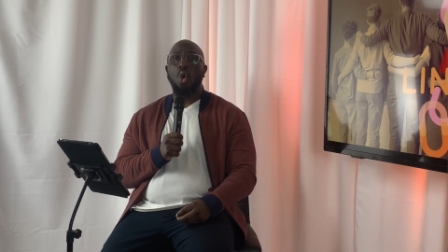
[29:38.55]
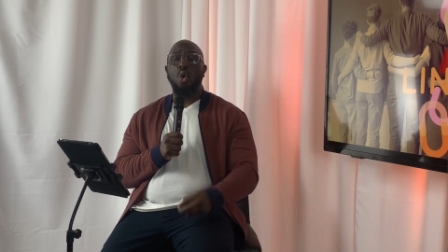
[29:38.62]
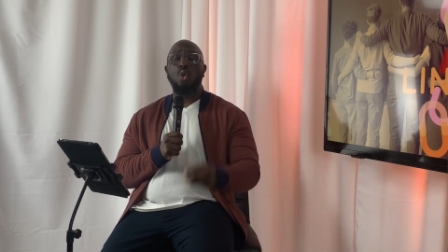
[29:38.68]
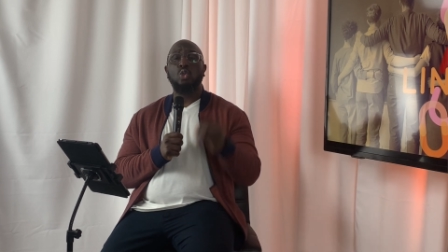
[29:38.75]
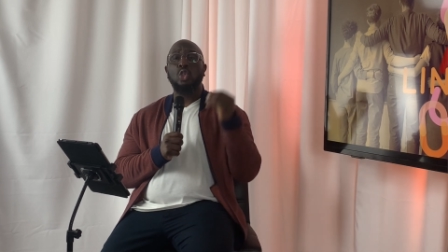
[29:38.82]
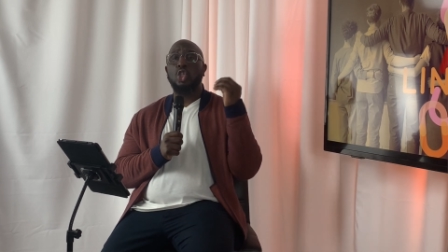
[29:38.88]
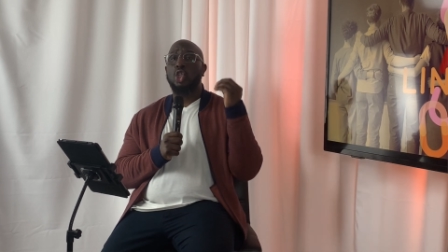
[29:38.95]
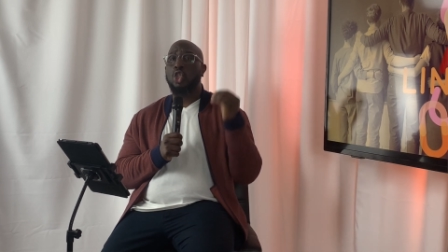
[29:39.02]

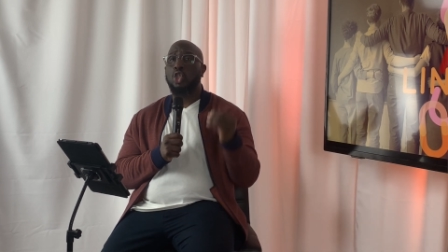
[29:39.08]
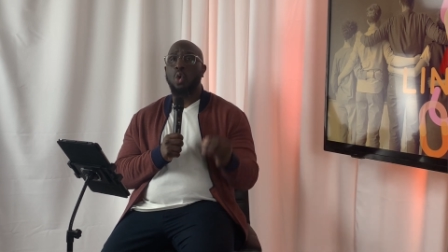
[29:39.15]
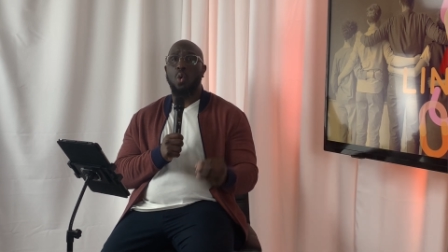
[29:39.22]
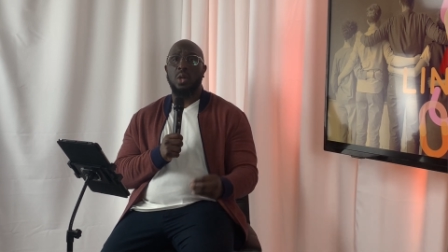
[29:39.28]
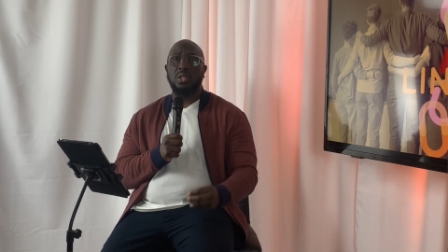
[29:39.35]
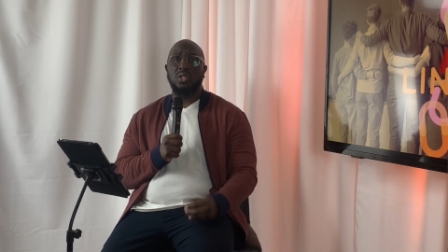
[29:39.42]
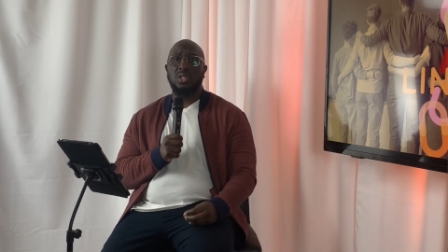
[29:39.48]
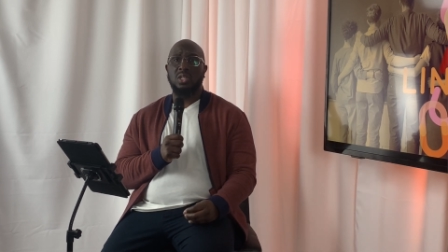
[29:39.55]
all
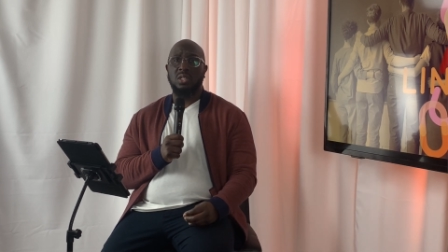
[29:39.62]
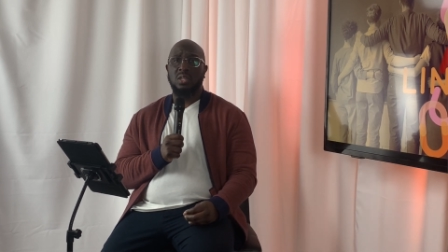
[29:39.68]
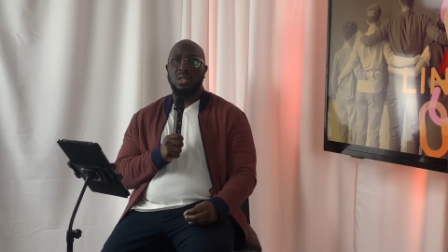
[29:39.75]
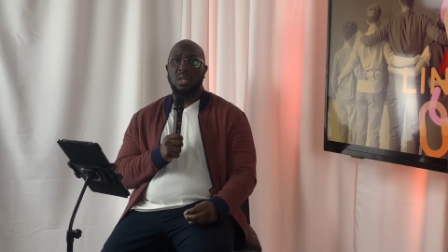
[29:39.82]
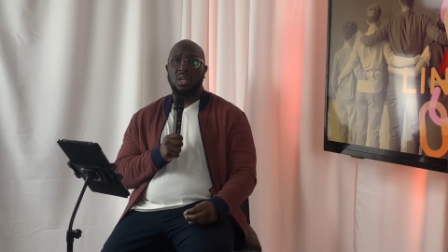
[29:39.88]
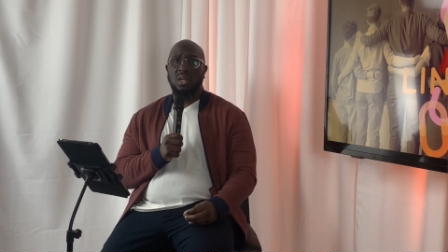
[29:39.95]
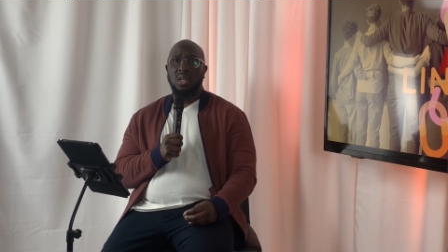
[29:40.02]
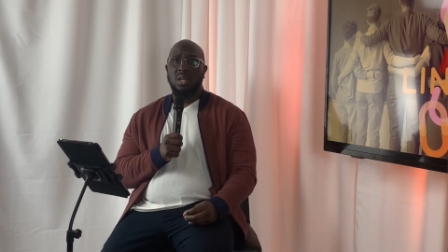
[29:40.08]

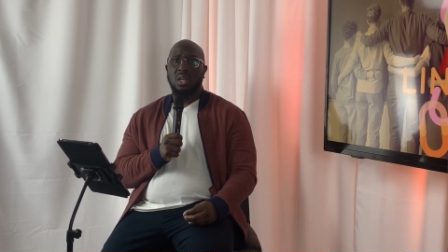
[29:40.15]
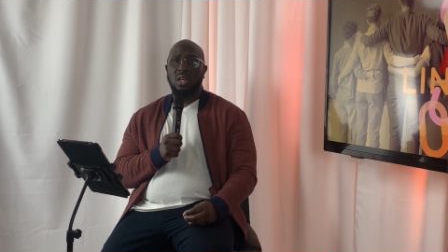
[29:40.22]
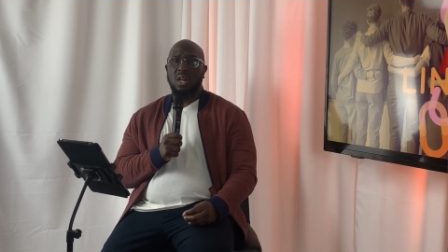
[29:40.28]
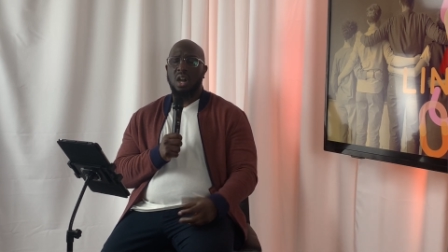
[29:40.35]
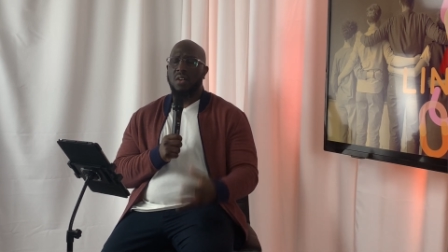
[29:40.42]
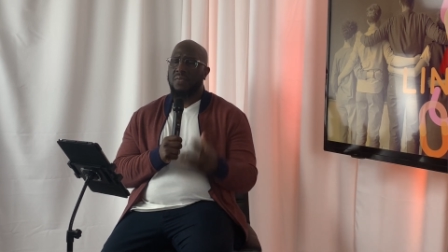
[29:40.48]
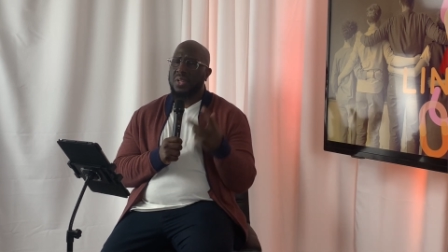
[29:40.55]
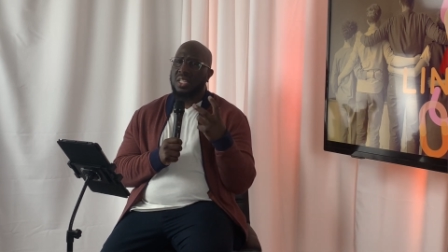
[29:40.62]
sorts
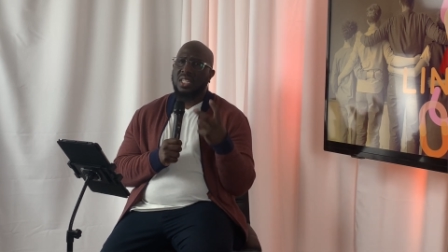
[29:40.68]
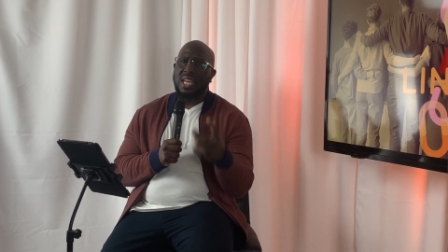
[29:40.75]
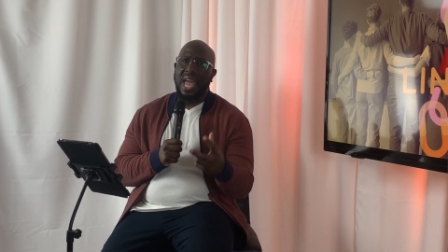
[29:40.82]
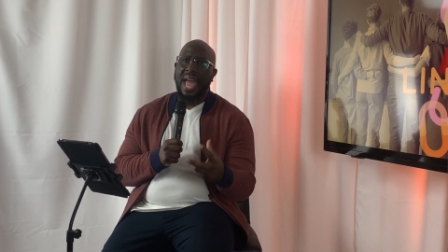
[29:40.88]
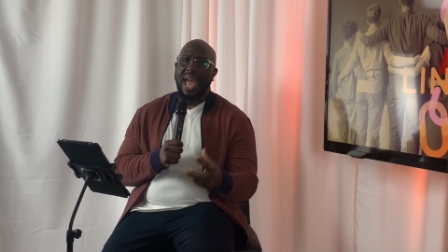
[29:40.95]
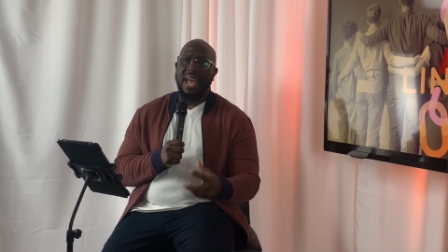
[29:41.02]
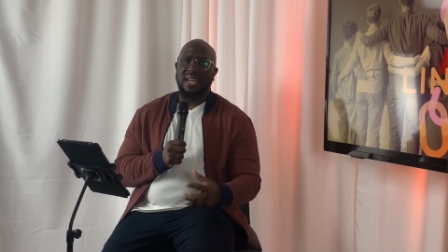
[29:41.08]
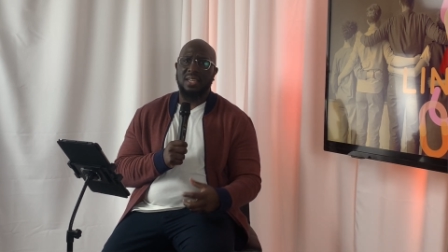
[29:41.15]
of
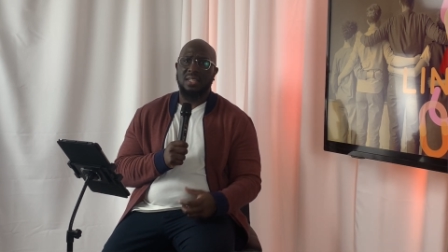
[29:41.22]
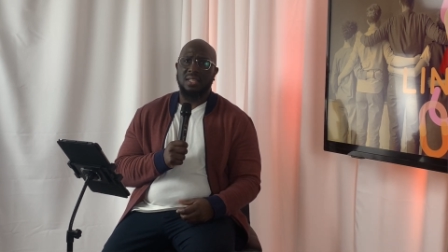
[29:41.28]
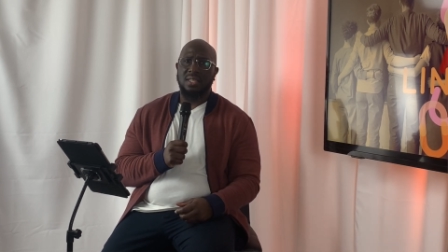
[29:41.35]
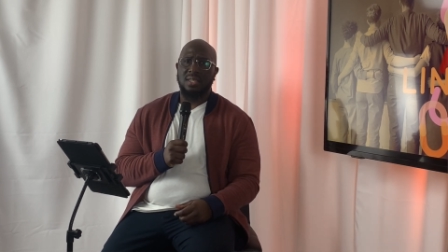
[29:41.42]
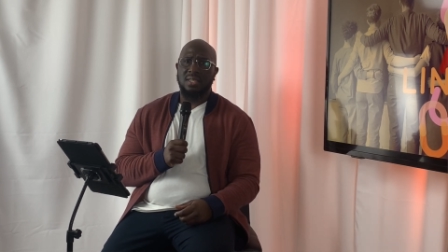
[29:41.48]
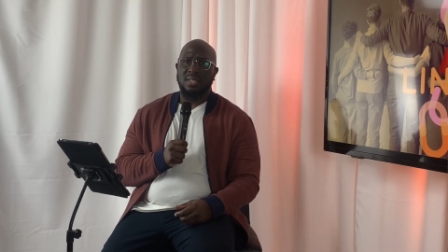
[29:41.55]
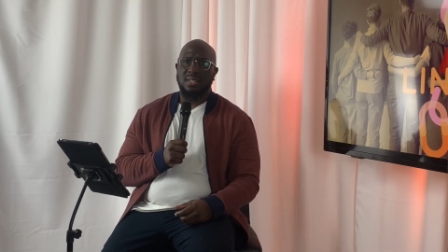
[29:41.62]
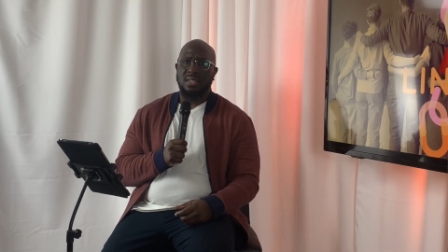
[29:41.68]

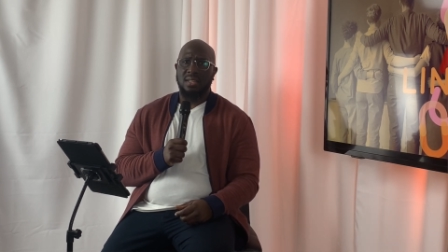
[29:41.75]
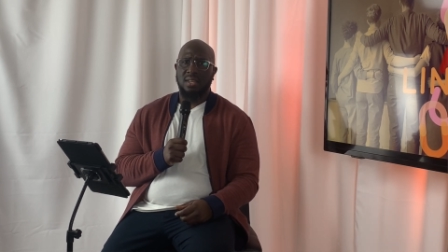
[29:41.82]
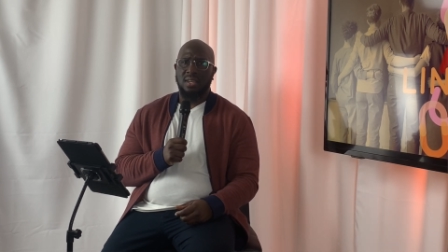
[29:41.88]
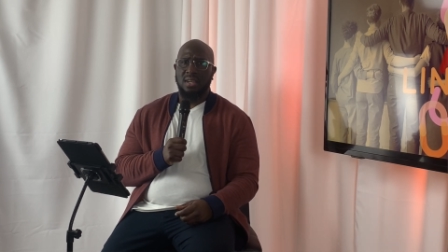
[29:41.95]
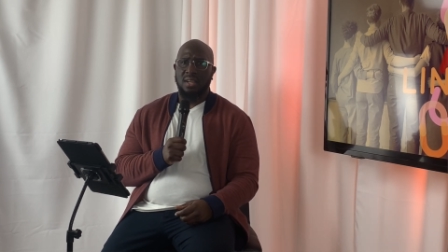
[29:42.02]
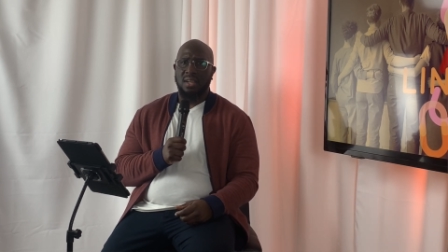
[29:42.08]
attacks.